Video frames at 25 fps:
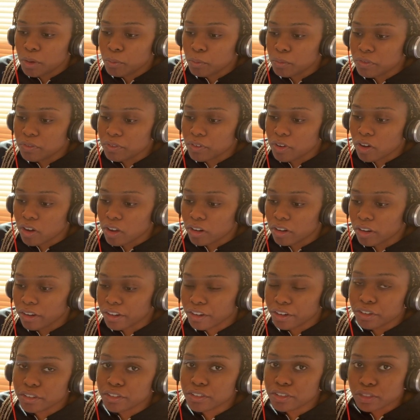we've got like
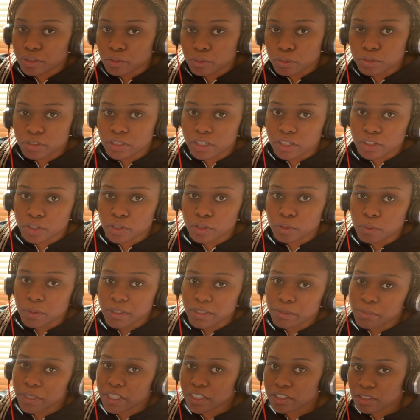a consultant who we
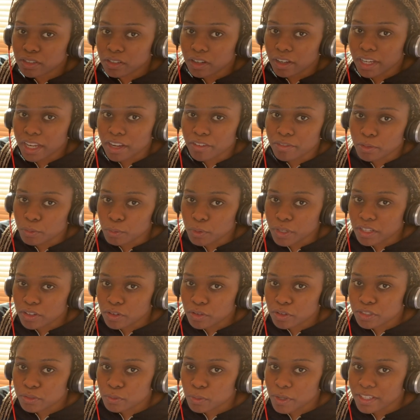speak to like every week
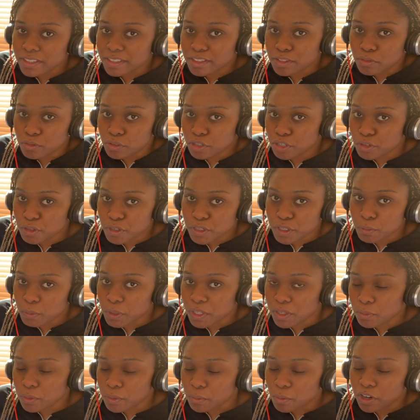because we're still new to
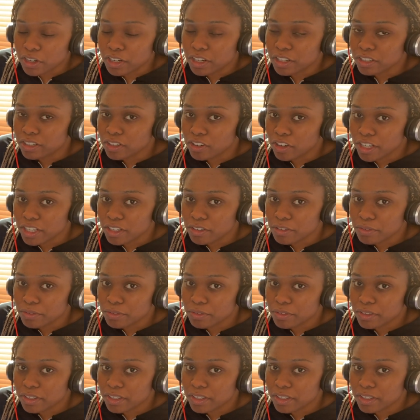it we want to kind of